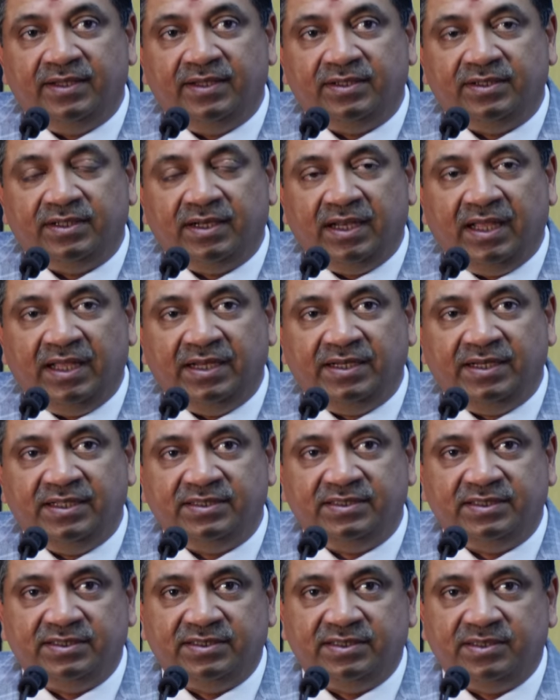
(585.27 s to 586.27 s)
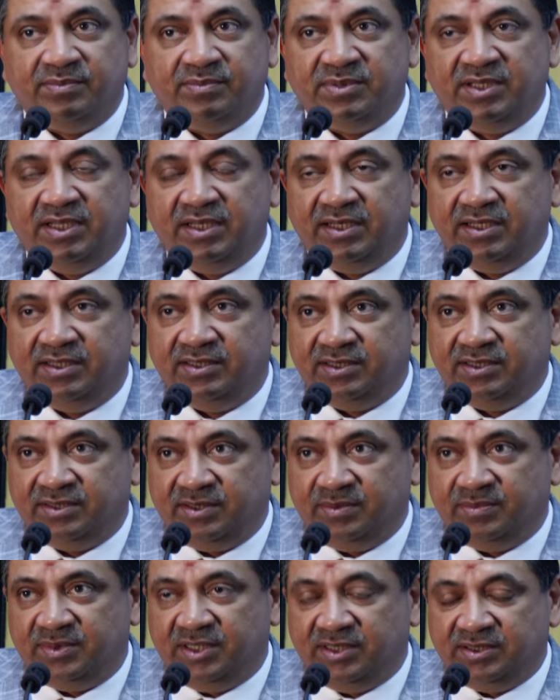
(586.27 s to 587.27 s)
lighting systems, heating
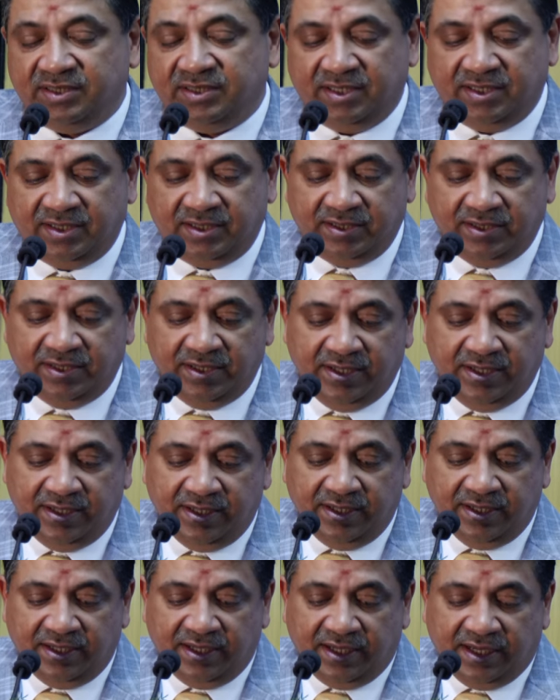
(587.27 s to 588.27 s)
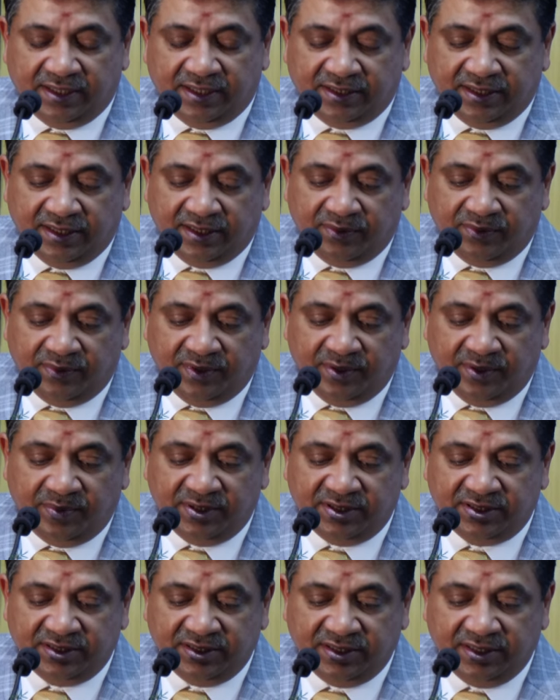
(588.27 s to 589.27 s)
systems, etc., I think we'll be
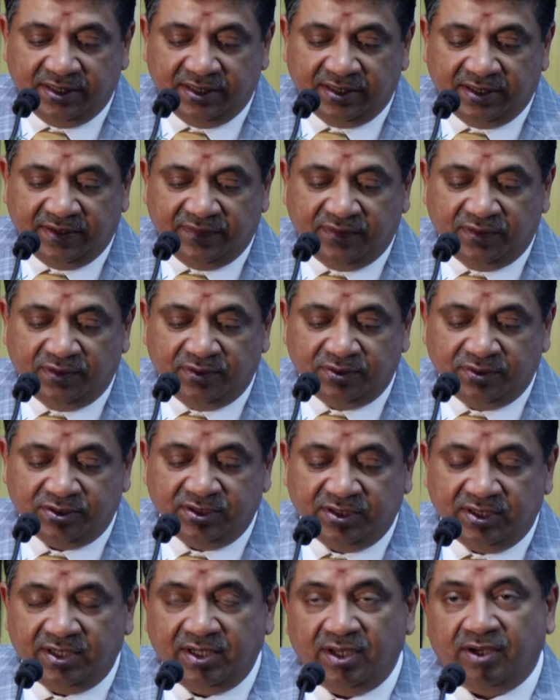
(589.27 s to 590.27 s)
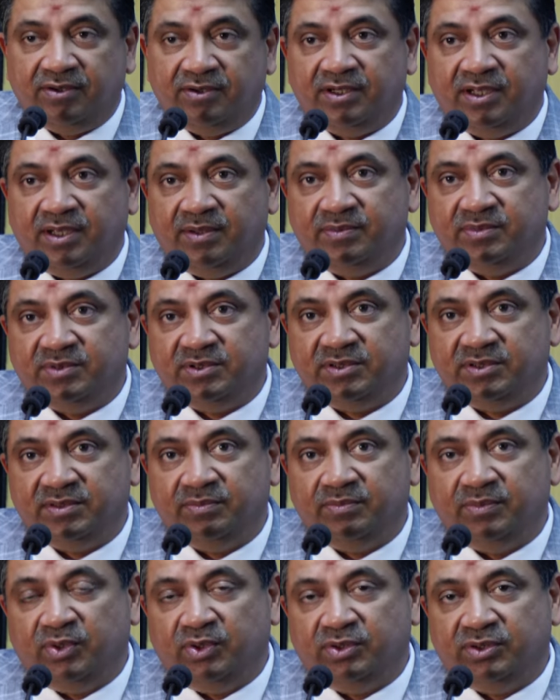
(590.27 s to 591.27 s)
seeing revolutionary outcomes,
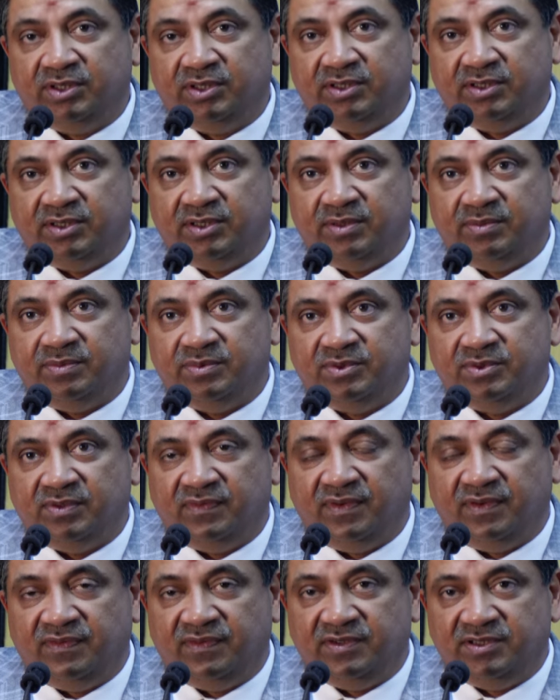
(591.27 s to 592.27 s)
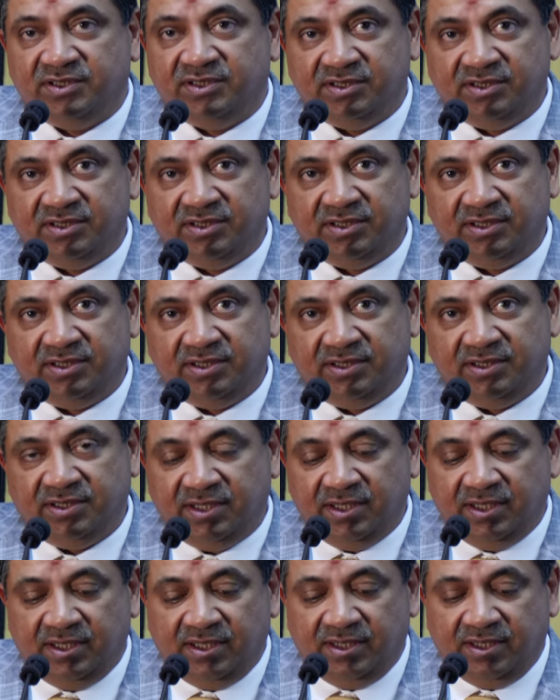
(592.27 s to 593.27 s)
both in terms of efficiency,
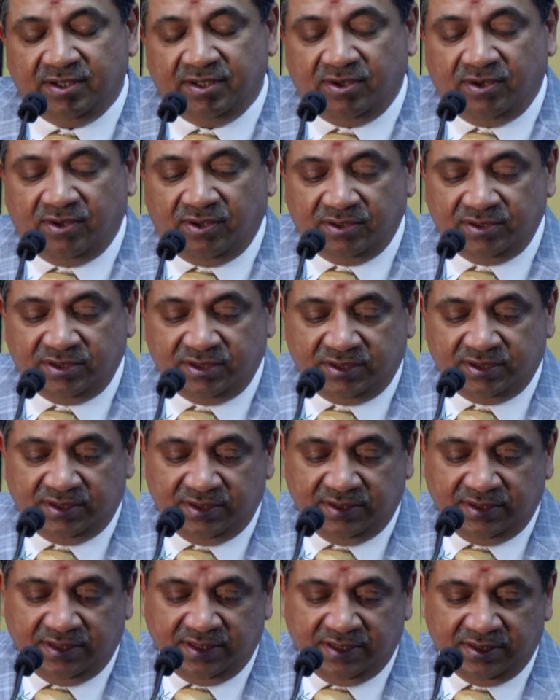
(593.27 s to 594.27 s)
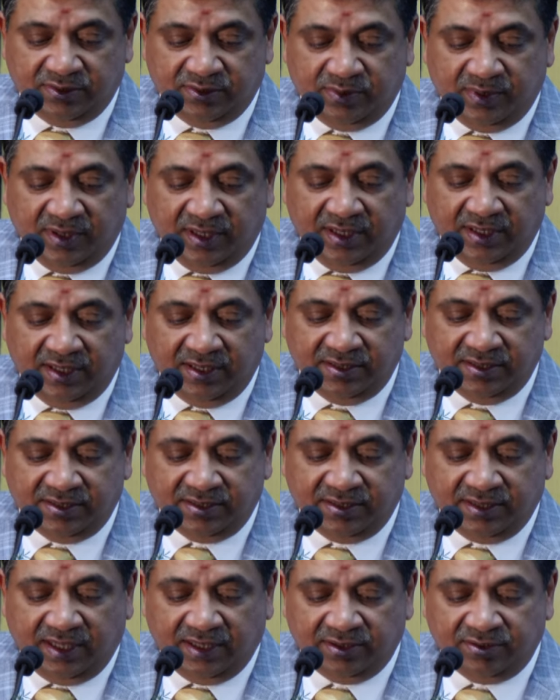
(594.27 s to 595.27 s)
cost, as well as
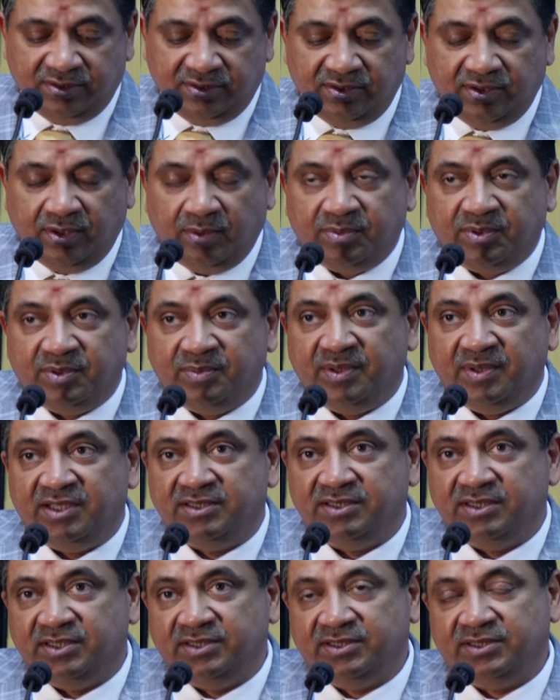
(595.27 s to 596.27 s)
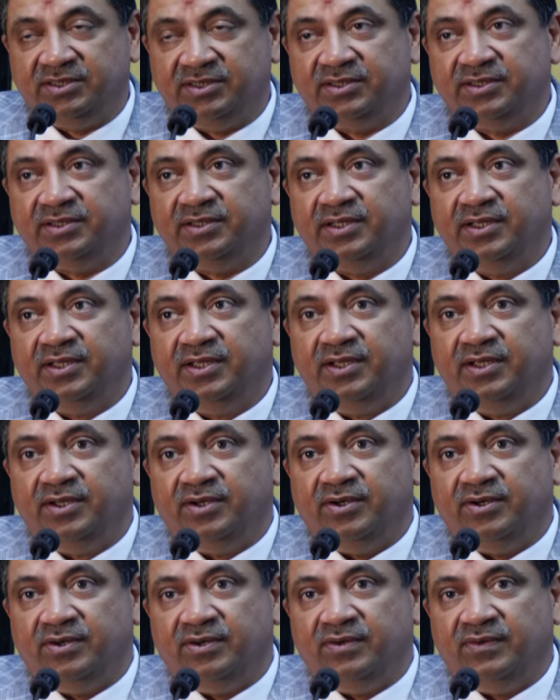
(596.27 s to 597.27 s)
actually optimization
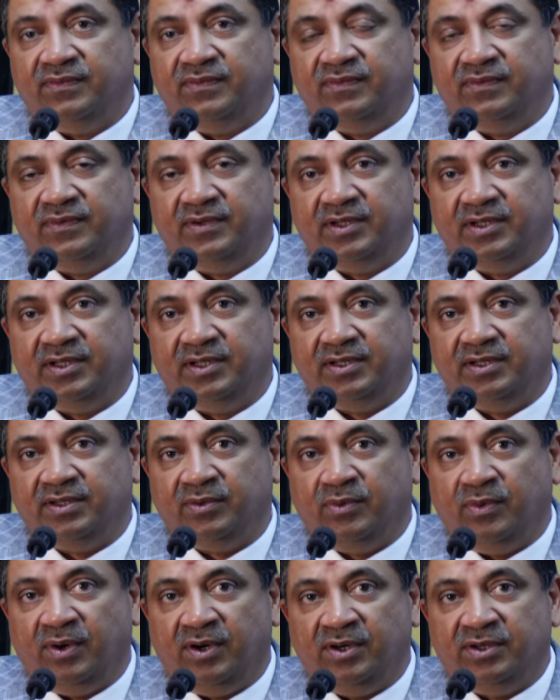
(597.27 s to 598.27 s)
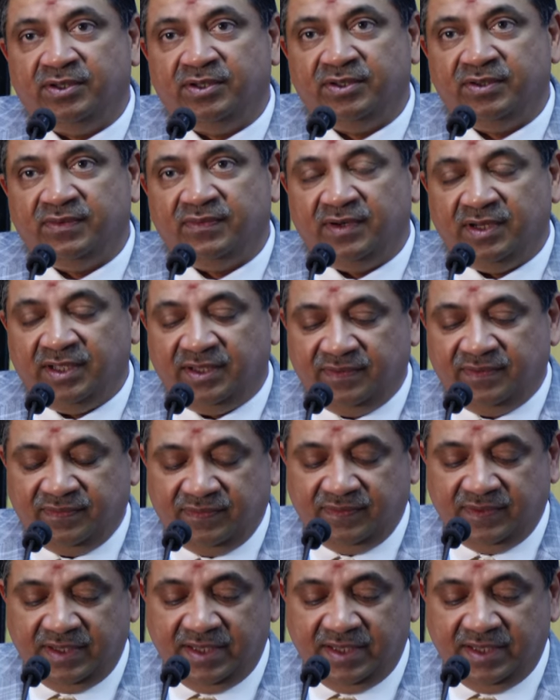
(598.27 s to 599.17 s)
of quality of life.